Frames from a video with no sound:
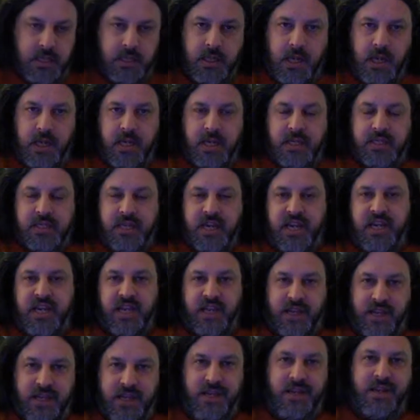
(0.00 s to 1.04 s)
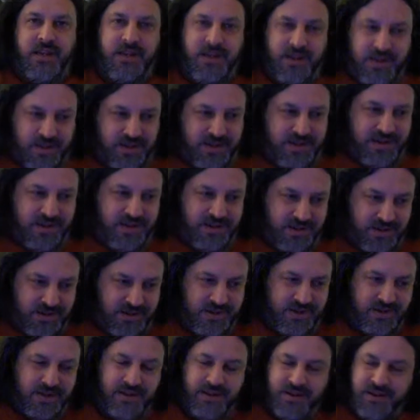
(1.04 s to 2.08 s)
not exciting.
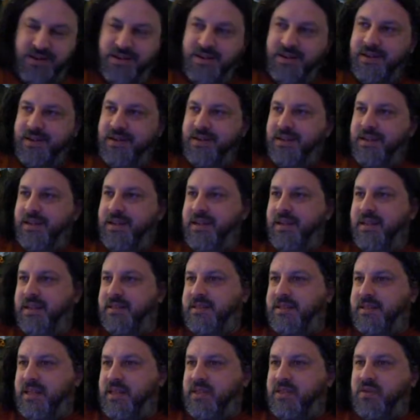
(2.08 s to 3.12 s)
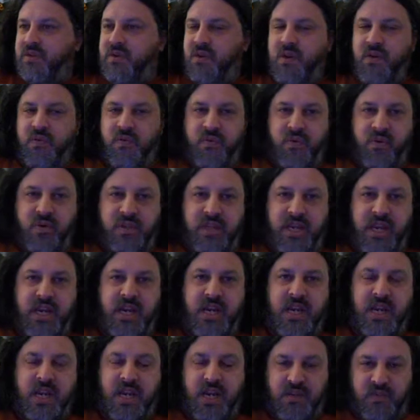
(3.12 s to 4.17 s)
it's, it's sort of
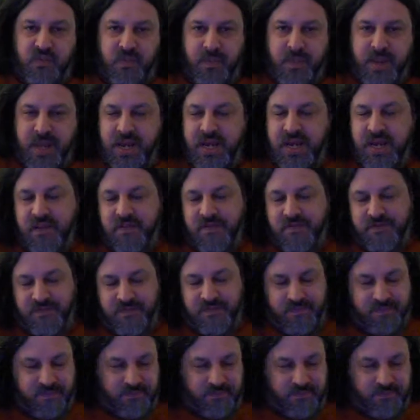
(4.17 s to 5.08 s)
routine and, and it's repetitive.